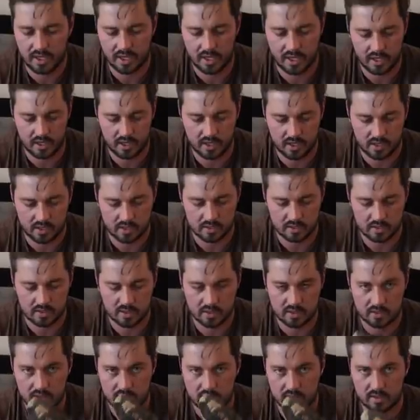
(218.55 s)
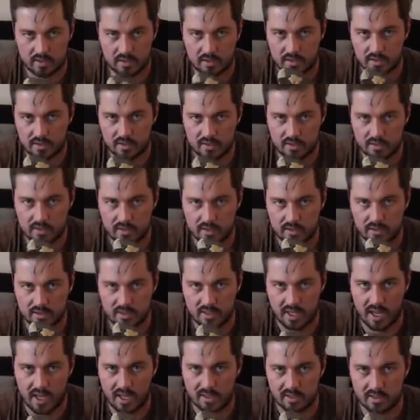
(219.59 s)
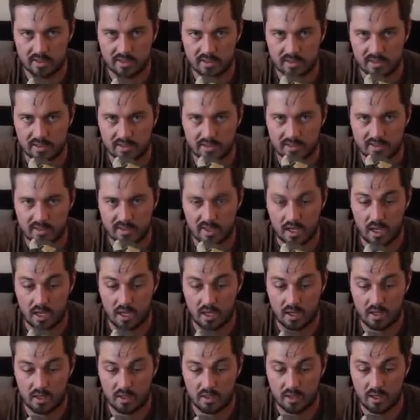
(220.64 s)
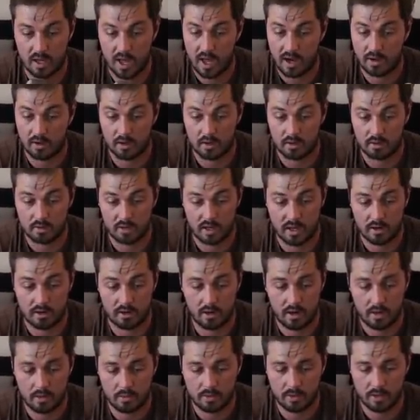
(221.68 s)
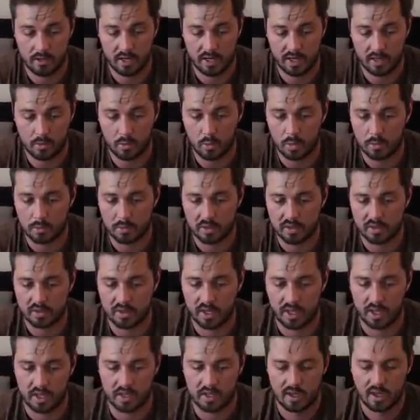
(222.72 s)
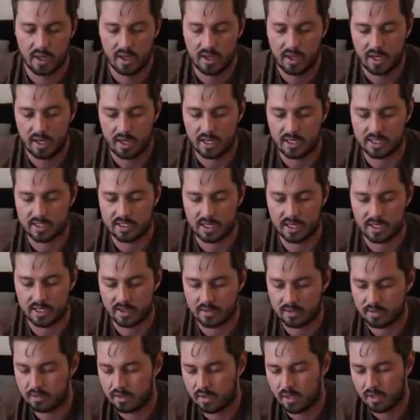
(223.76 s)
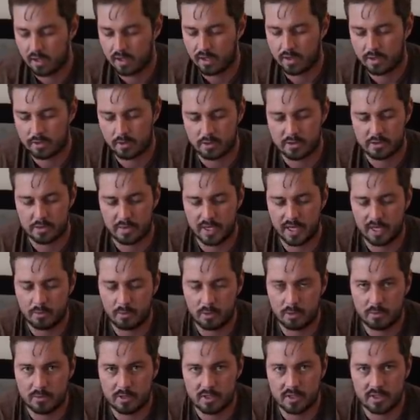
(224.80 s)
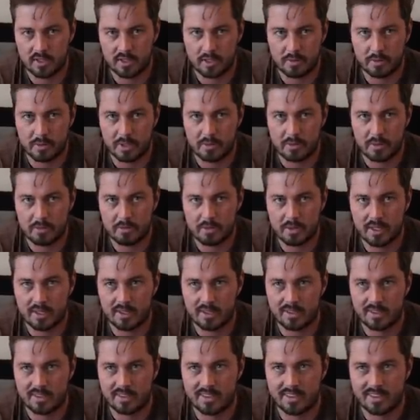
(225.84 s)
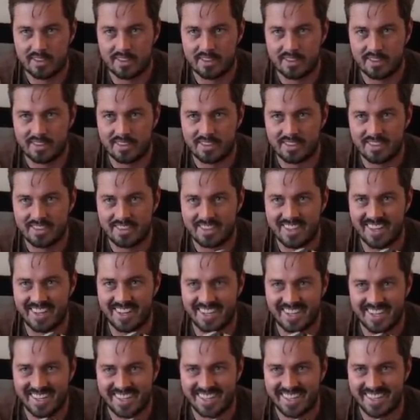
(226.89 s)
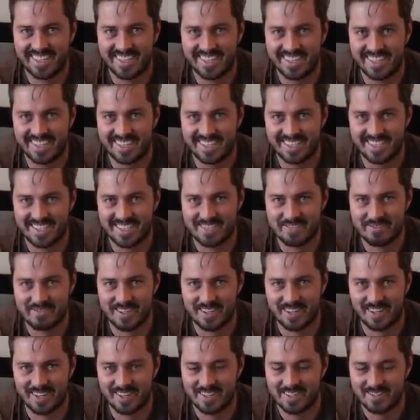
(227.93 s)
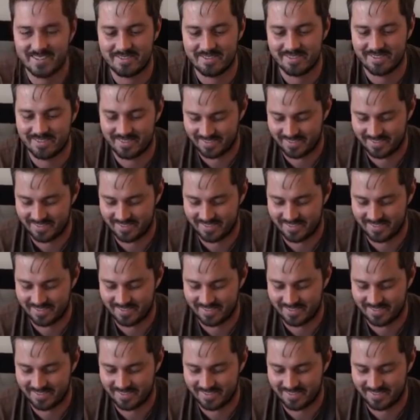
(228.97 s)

and that, I don't know, I don't know how you get any warmer than that. I guess I could throw some hand warmers in there maybe, but that's gonna be awesome.